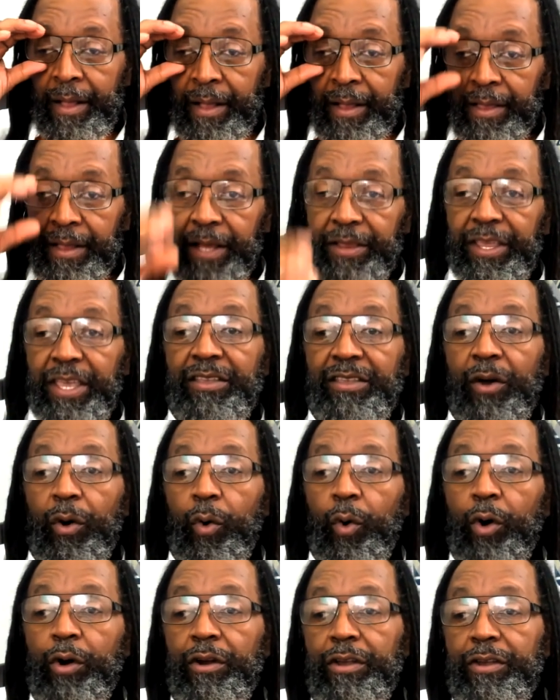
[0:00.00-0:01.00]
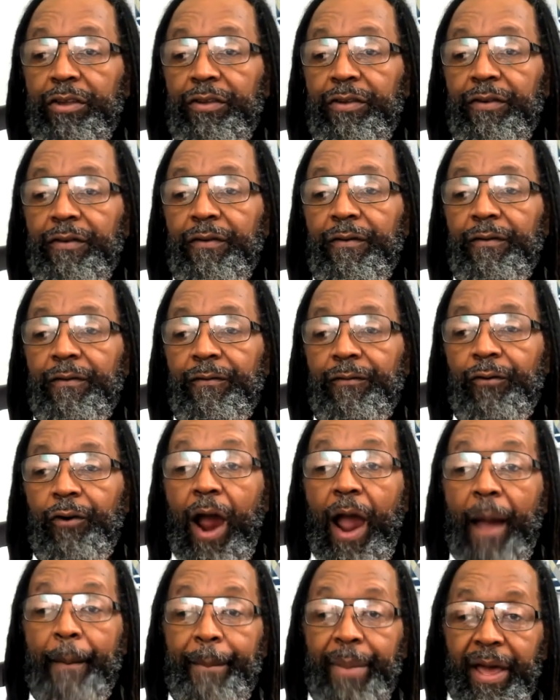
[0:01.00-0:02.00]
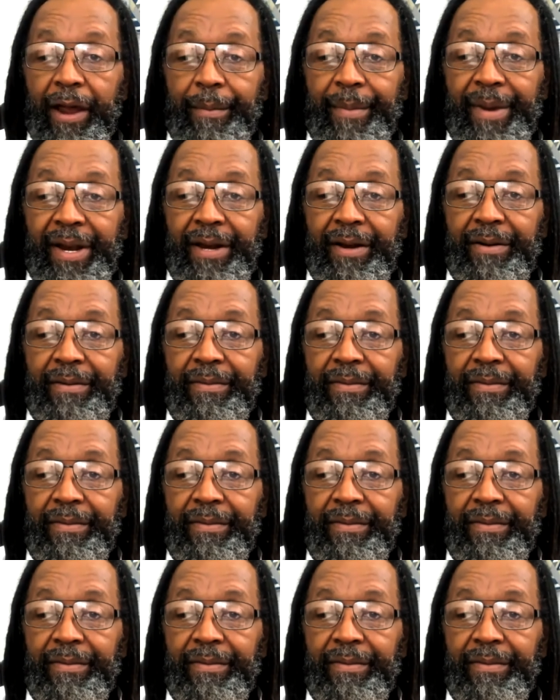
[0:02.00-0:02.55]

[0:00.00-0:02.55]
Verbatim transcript: that these are orders for our betterment?